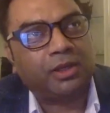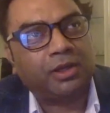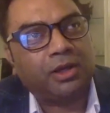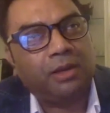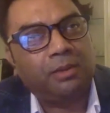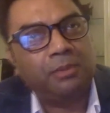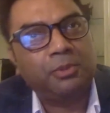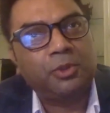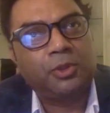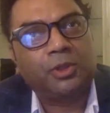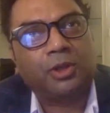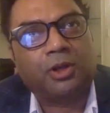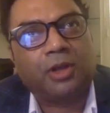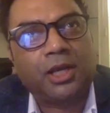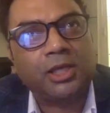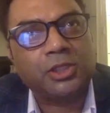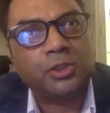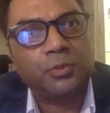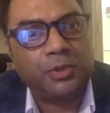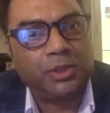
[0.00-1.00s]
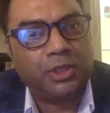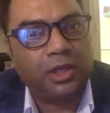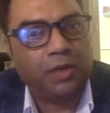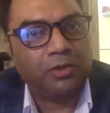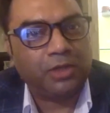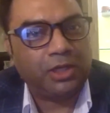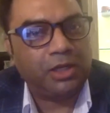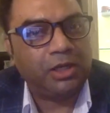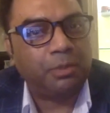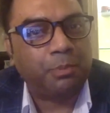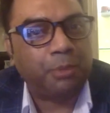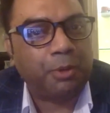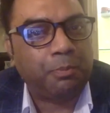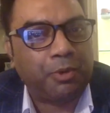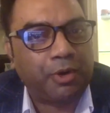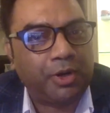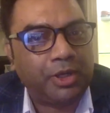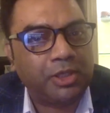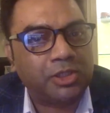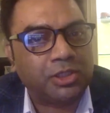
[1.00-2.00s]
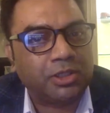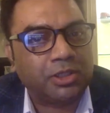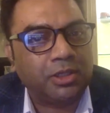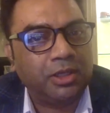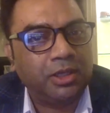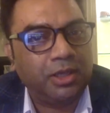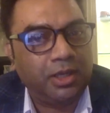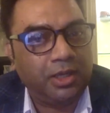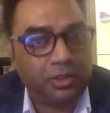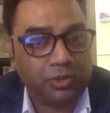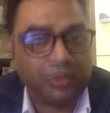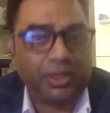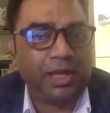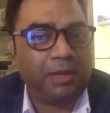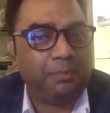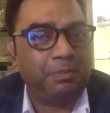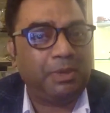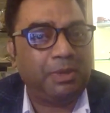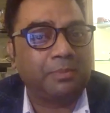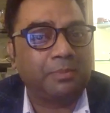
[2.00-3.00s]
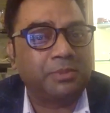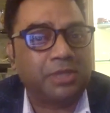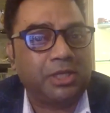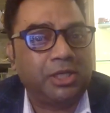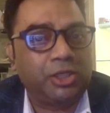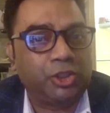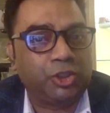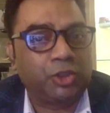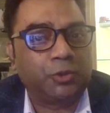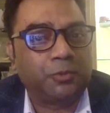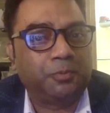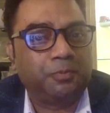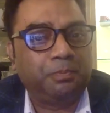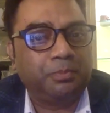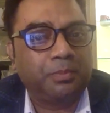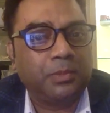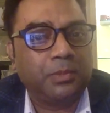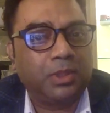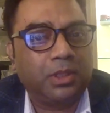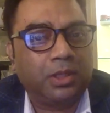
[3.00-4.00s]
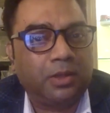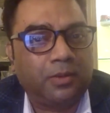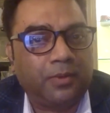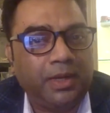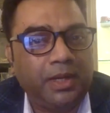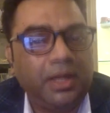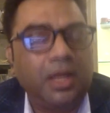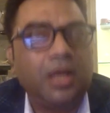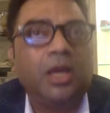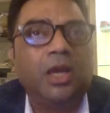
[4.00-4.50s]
come to the class without any preparation, so that becomes an issue, right?